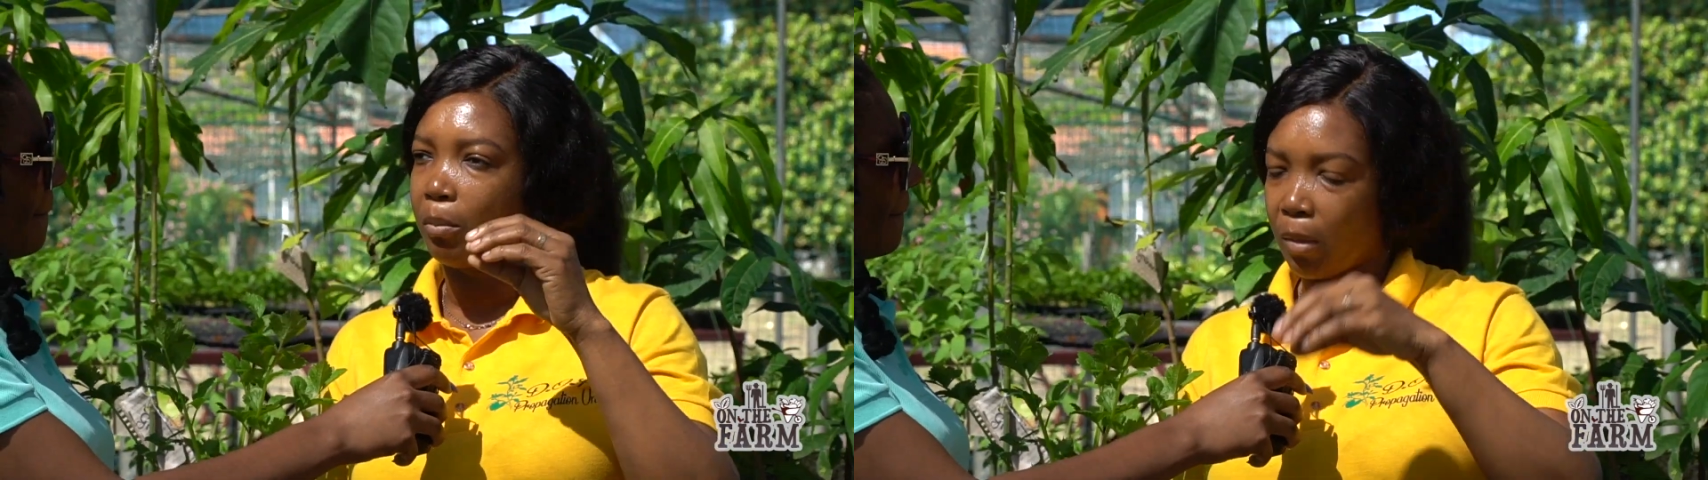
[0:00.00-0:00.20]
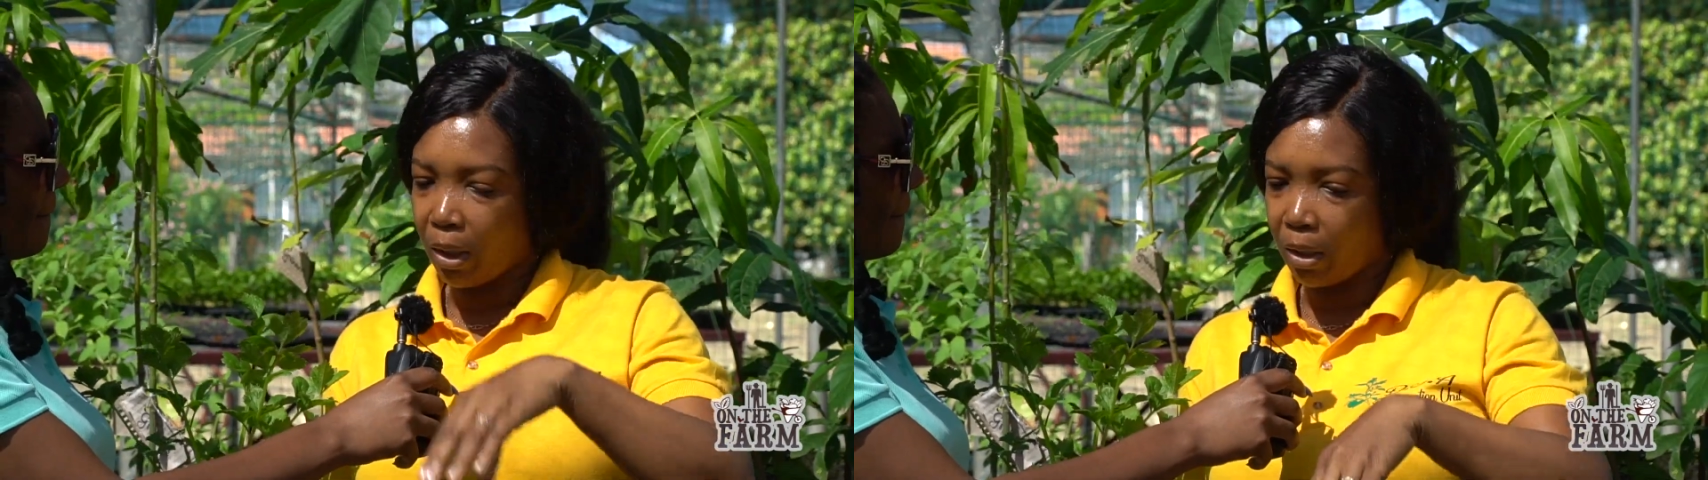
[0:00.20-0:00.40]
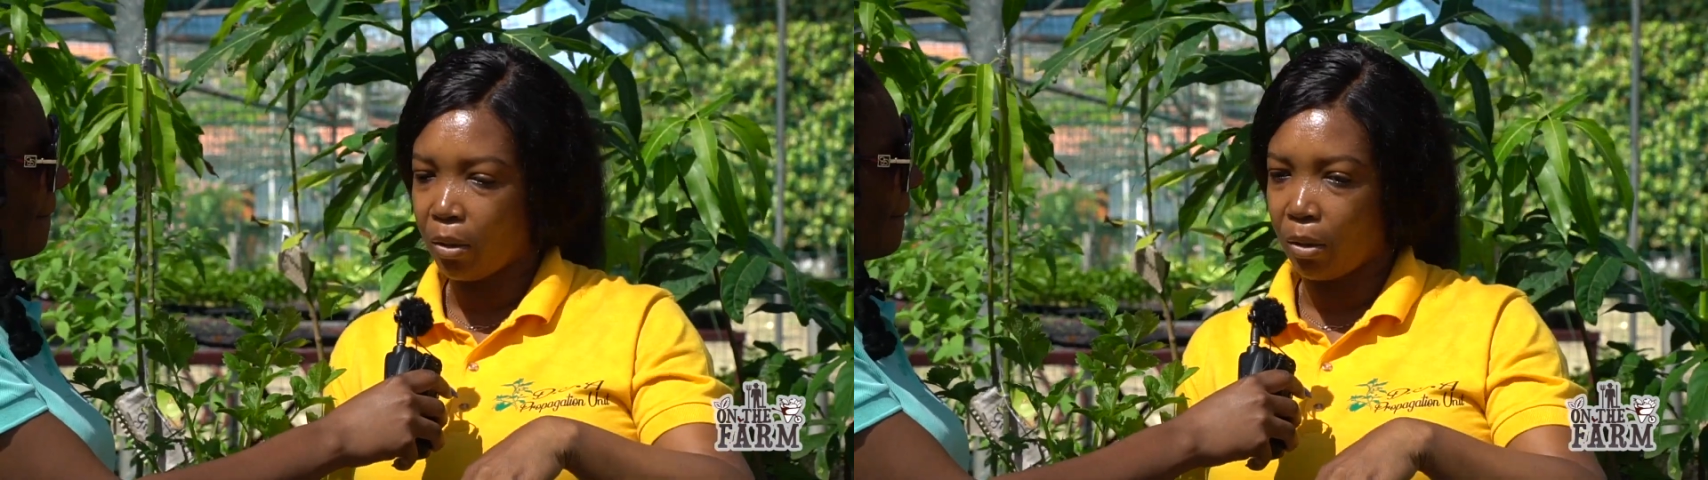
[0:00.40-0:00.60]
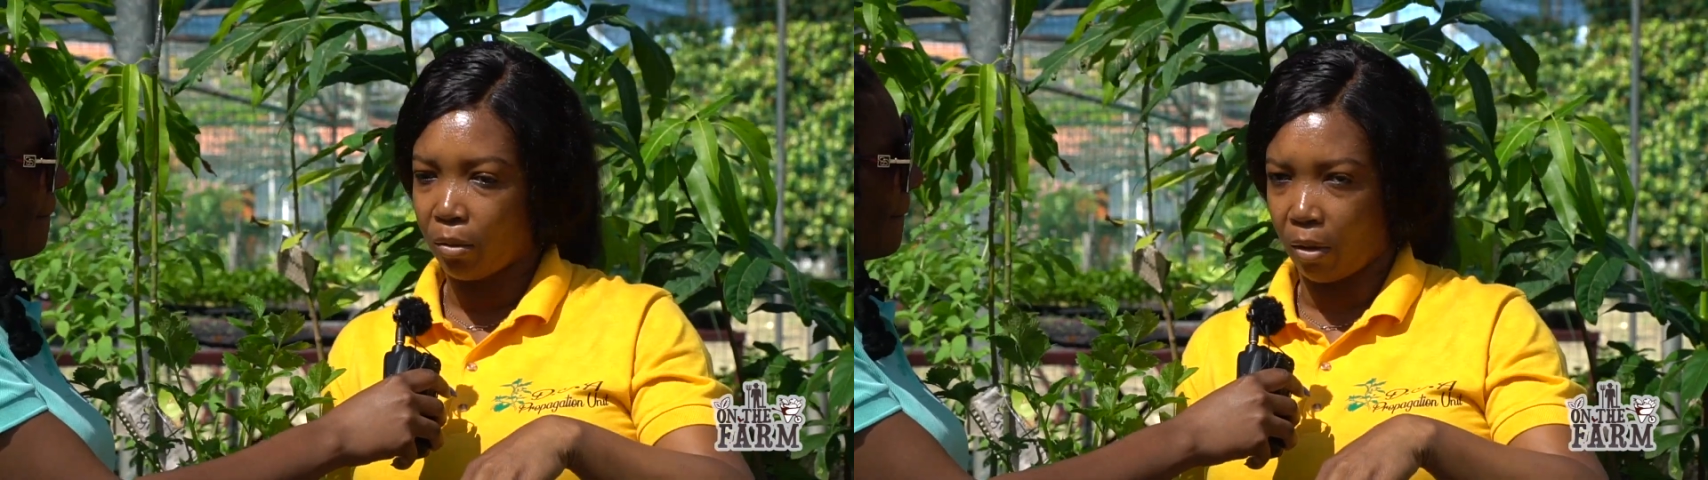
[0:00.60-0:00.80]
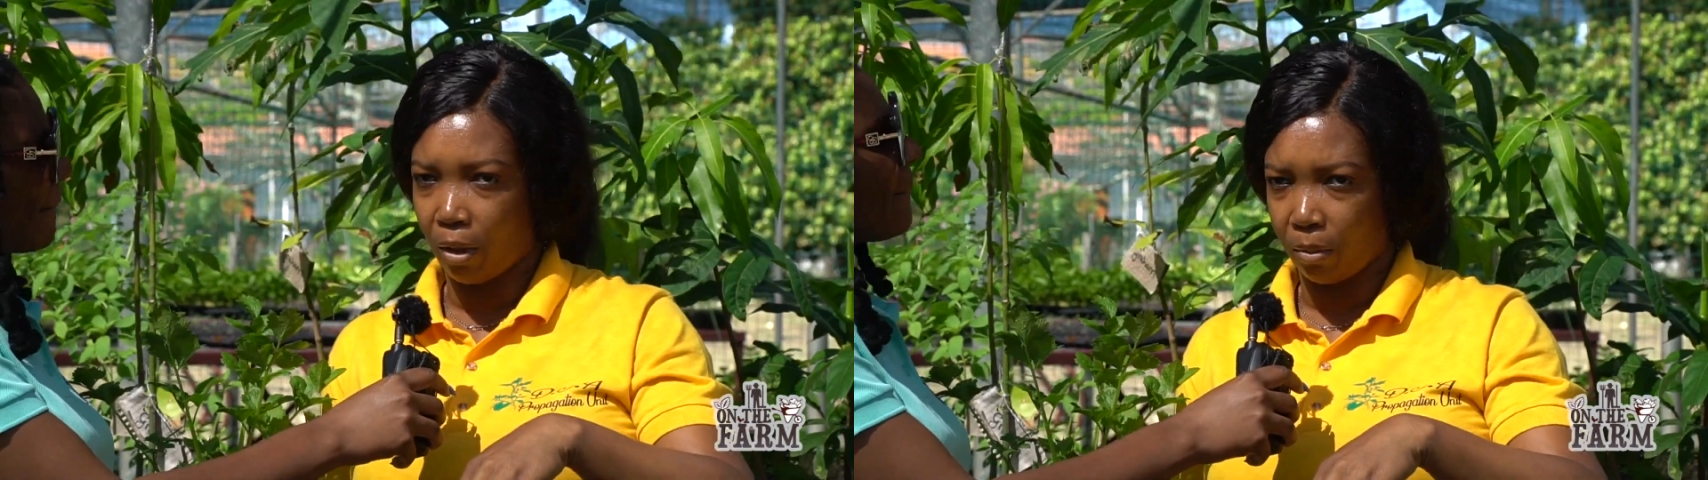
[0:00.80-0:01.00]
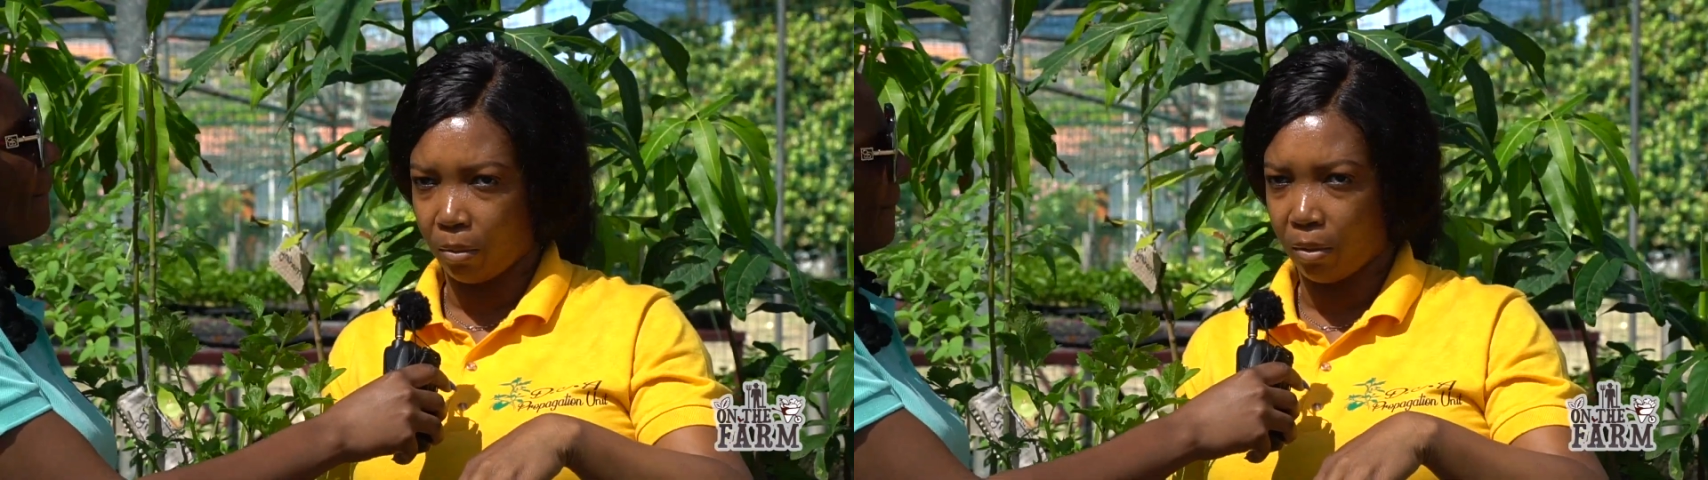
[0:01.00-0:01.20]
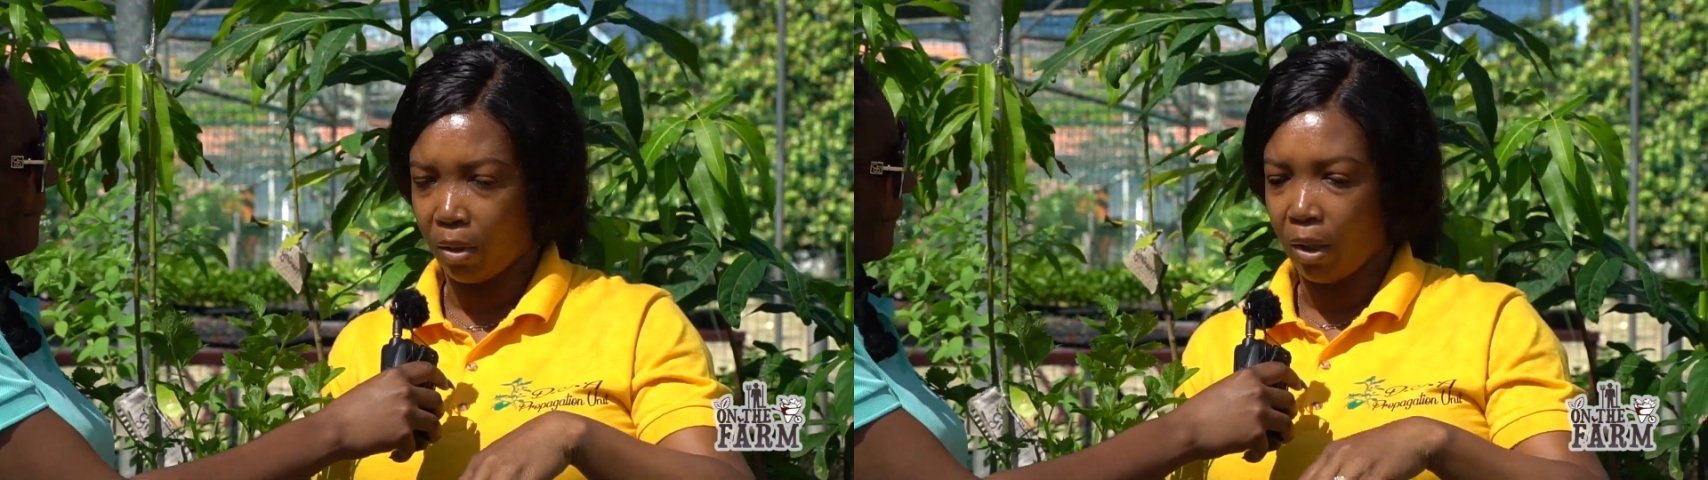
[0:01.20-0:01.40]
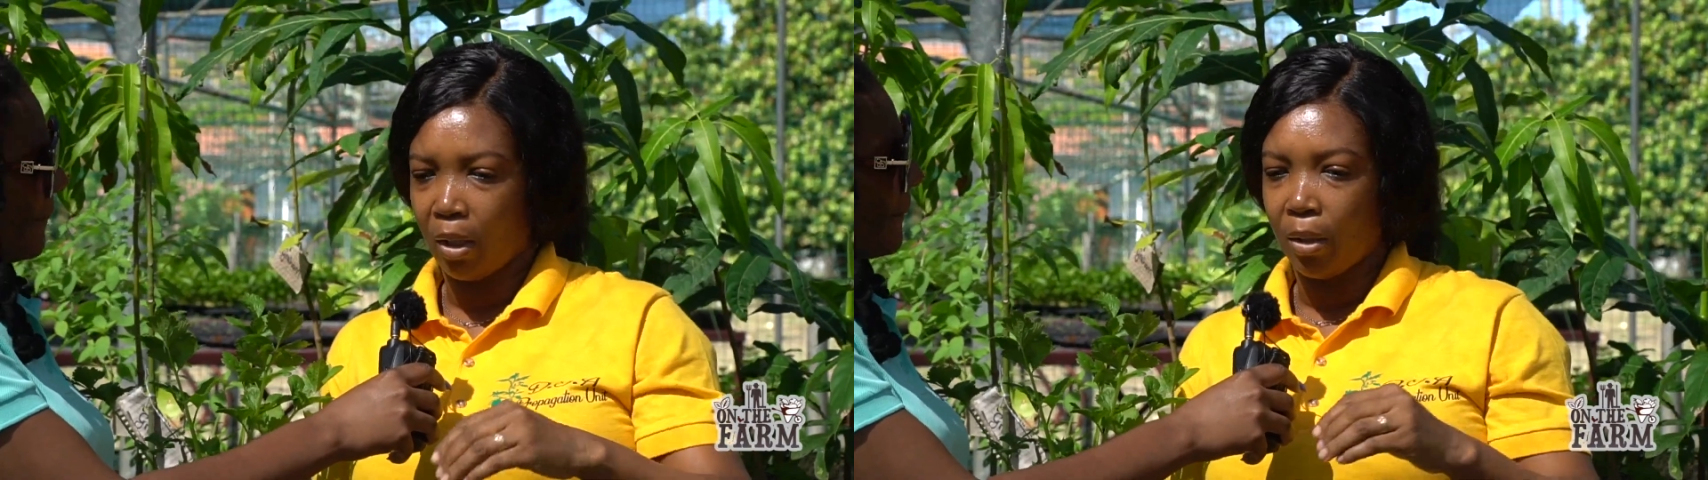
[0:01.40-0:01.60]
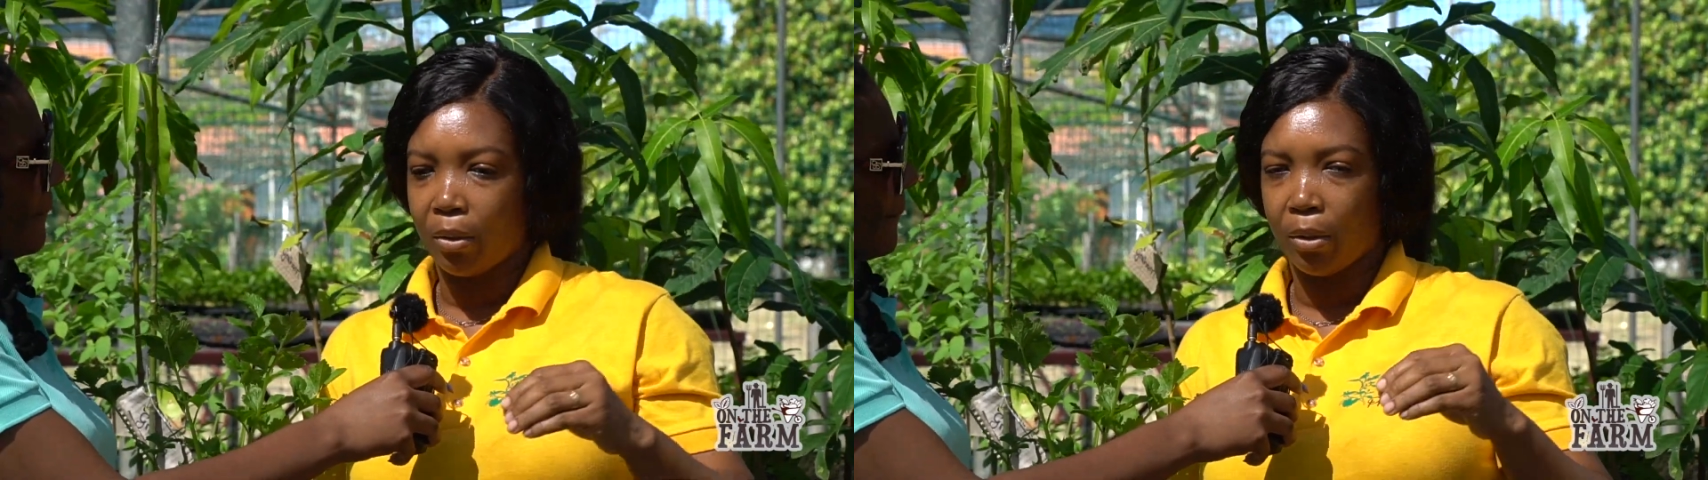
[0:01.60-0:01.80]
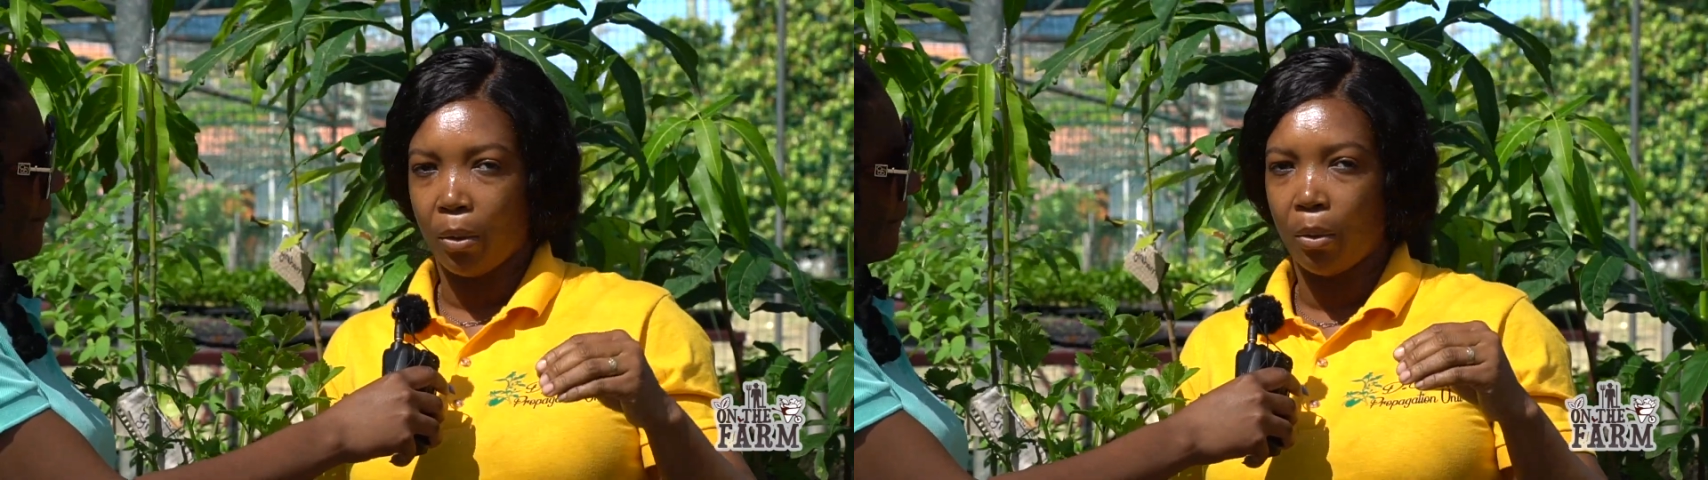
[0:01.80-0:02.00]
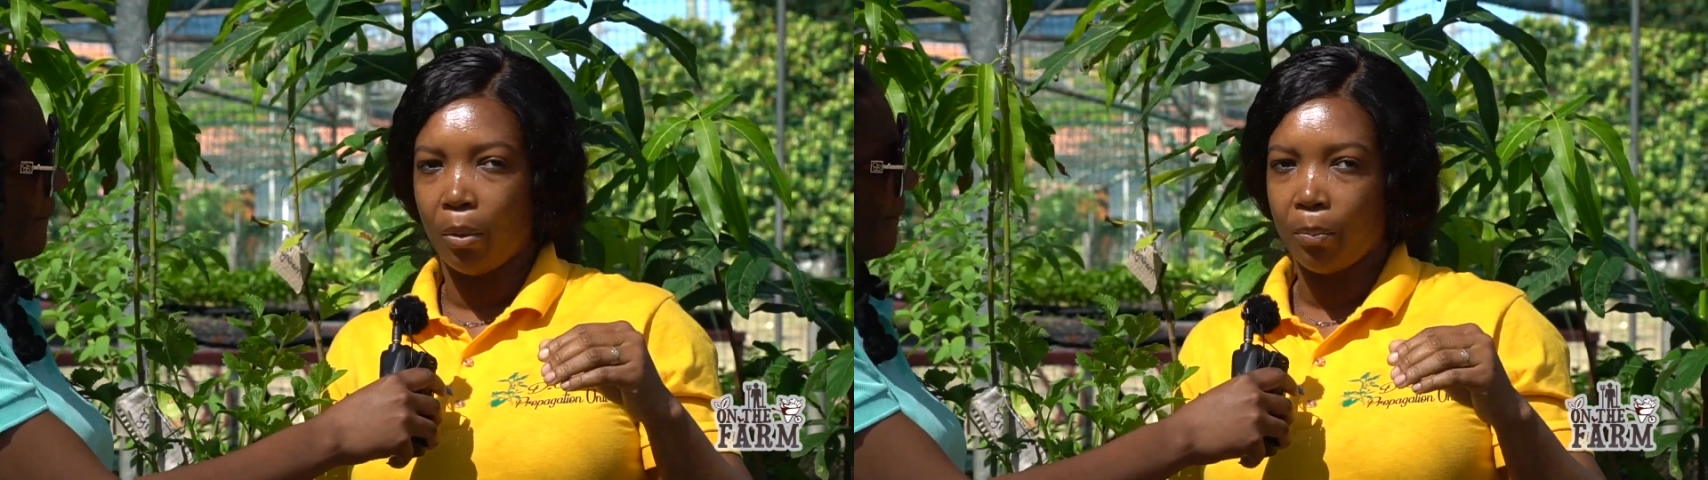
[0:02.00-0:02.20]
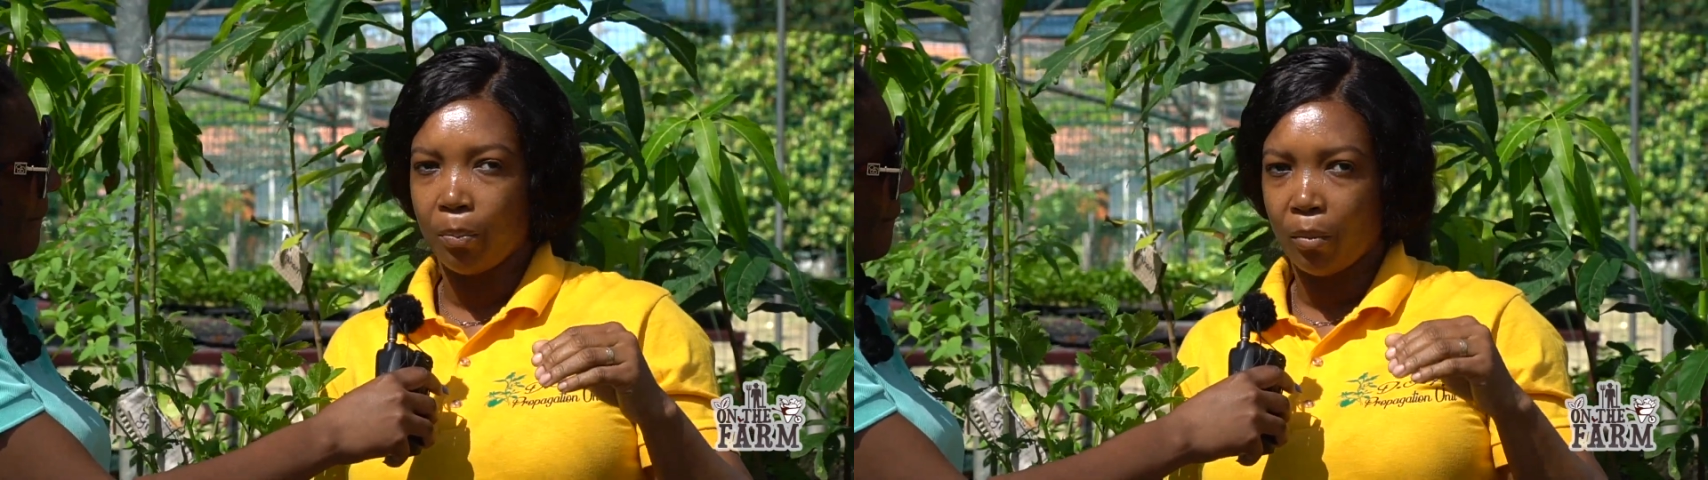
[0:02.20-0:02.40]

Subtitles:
into the ground. So